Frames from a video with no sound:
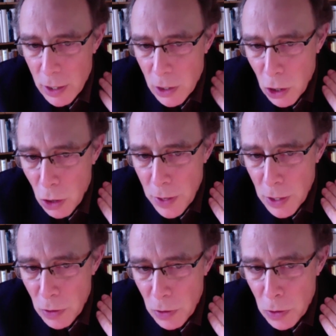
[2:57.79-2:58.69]
going
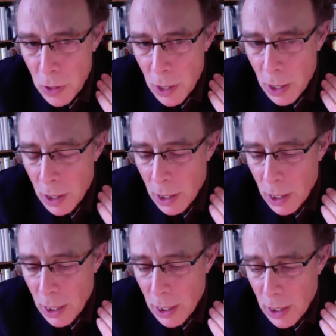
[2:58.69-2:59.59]
through
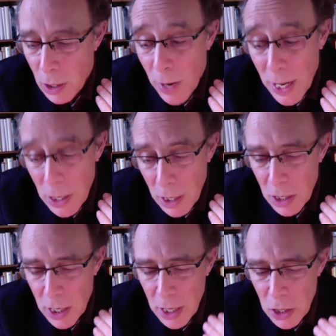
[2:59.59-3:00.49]
quite
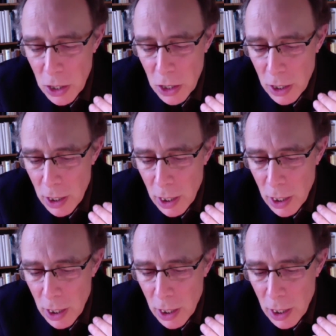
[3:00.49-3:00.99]
intense